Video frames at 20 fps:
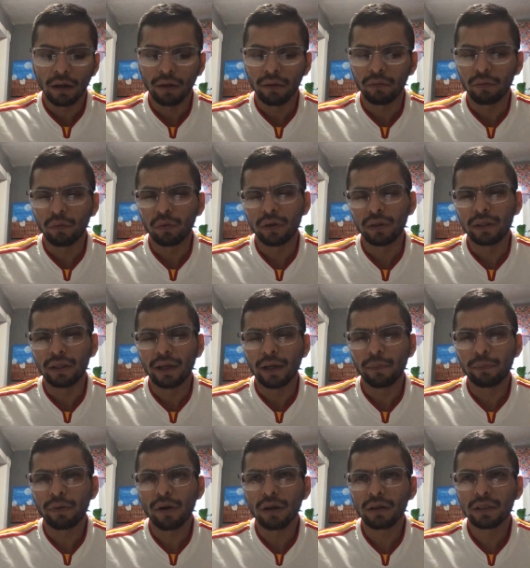with
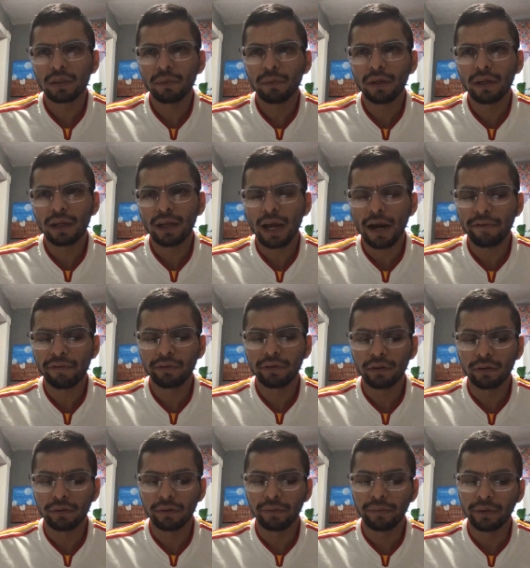approximately half of the
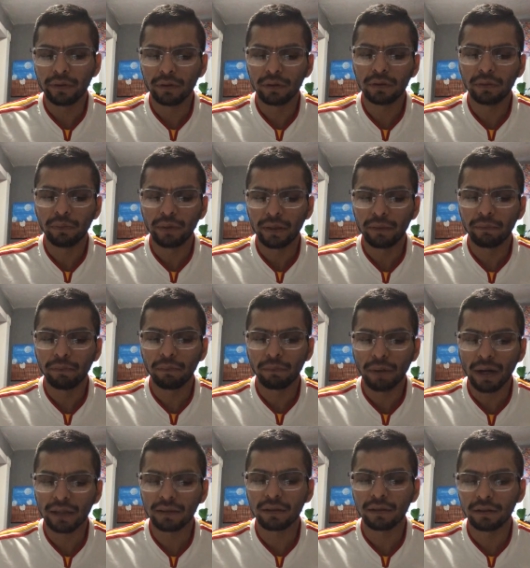reviews being
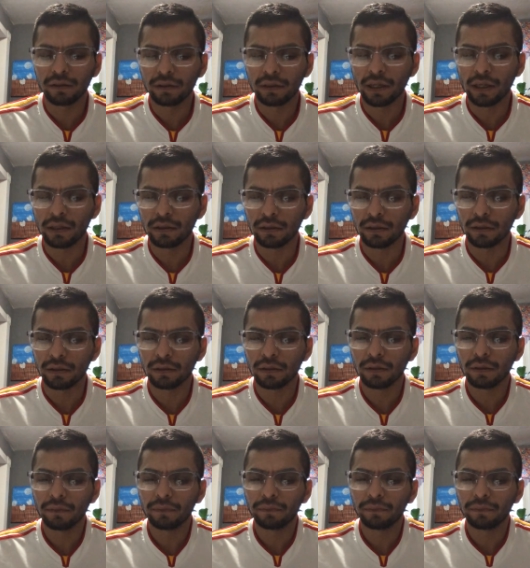positive changes.